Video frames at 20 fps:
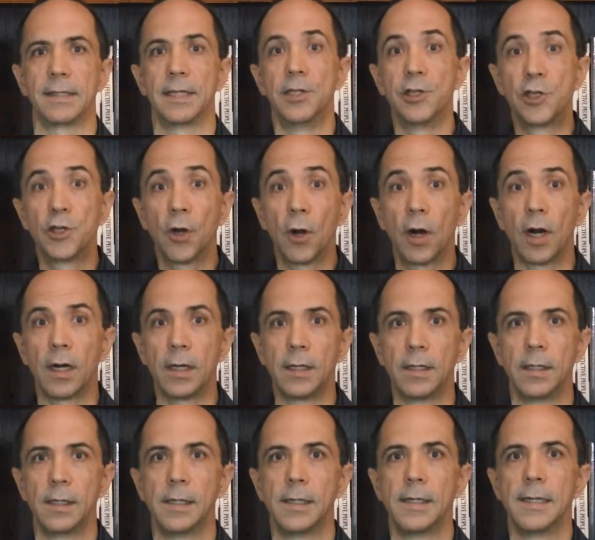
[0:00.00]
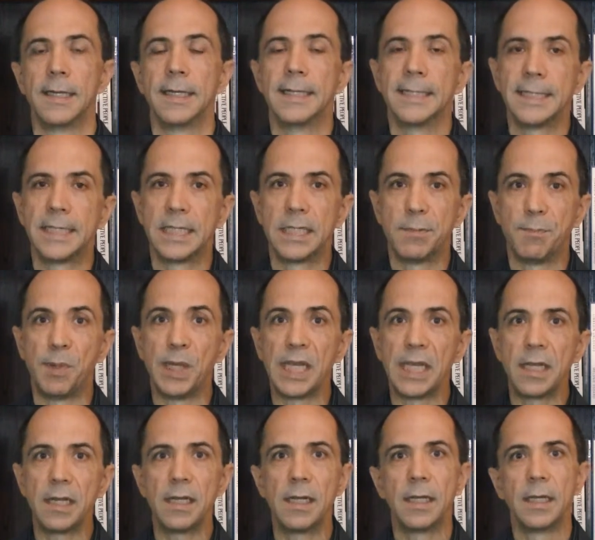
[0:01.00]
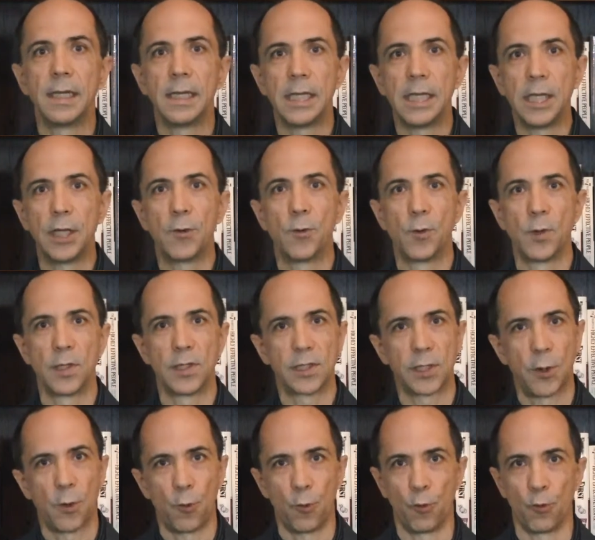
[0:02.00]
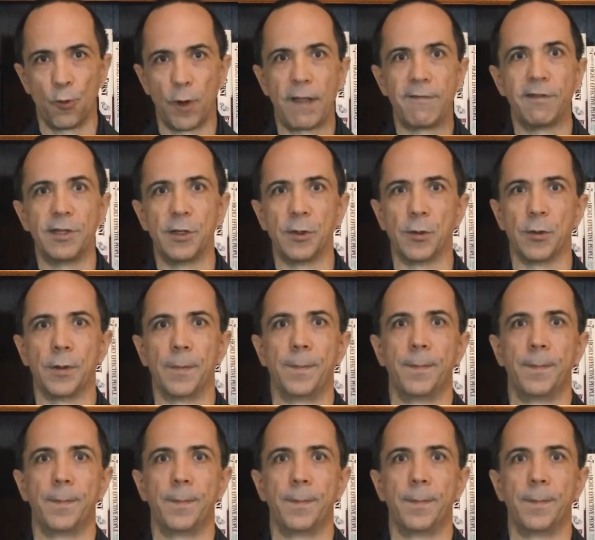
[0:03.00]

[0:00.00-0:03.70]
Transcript: In short, speed equals revenue.